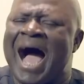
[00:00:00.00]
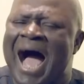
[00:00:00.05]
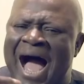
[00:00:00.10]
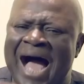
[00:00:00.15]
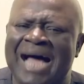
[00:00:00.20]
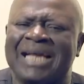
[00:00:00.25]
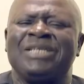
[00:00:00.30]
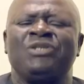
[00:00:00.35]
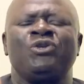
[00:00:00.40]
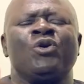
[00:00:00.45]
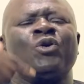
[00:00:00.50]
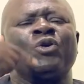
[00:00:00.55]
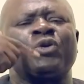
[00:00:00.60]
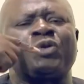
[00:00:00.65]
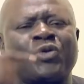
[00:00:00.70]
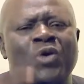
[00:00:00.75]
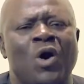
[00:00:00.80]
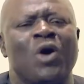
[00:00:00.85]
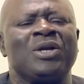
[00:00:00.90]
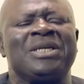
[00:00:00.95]
And
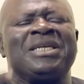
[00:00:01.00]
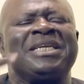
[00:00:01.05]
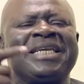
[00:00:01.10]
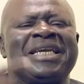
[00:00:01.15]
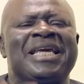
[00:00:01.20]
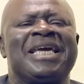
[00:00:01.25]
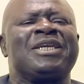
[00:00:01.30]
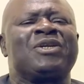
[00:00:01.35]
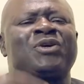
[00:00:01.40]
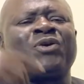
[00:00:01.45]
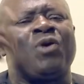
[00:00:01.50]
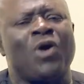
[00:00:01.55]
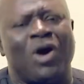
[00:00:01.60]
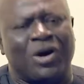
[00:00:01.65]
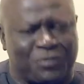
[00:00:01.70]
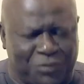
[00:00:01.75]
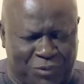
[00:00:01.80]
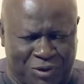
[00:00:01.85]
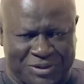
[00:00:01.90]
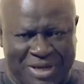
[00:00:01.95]
you don't need
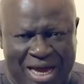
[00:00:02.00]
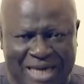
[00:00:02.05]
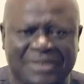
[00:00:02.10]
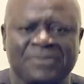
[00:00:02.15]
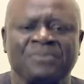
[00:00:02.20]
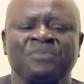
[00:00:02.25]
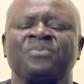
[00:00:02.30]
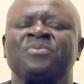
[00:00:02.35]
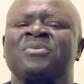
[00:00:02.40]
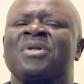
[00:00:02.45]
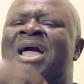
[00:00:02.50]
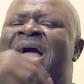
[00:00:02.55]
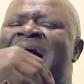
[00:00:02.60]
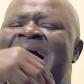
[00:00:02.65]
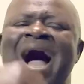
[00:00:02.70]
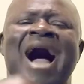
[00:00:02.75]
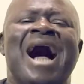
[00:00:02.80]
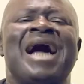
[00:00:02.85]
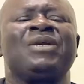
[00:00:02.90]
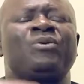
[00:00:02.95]
God for that.
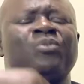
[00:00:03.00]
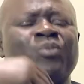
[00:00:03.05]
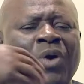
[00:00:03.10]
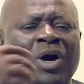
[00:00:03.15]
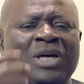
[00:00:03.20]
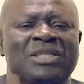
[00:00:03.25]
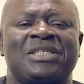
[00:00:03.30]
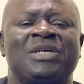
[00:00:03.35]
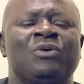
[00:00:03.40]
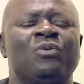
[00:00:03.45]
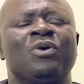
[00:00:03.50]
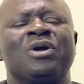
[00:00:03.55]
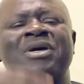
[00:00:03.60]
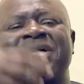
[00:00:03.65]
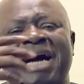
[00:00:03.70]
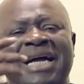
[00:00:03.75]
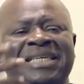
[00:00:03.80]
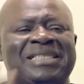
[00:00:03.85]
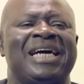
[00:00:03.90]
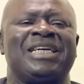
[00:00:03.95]
At once, he
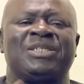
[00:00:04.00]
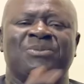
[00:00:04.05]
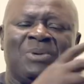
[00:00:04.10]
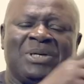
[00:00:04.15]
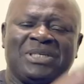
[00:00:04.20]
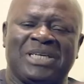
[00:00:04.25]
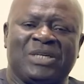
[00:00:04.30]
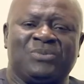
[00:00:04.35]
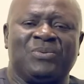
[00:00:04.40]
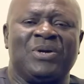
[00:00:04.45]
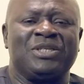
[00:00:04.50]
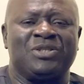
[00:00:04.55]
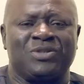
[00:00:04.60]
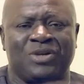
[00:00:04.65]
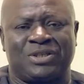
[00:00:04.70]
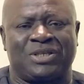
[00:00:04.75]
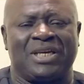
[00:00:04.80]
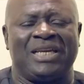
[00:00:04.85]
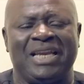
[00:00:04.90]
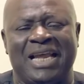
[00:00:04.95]
won't catch as much as when
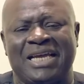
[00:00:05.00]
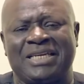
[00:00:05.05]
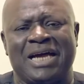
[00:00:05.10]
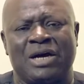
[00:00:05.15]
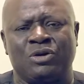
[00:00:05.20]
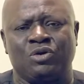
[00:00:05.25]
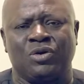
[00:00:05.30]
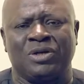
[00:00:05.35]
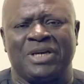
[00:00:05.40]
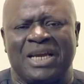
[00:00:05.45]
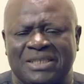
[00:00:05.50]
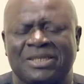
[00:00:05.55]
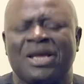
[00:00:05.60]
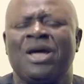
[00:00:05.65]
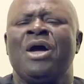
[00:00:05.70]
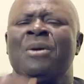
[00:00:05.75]
Jesus said, Let down your net.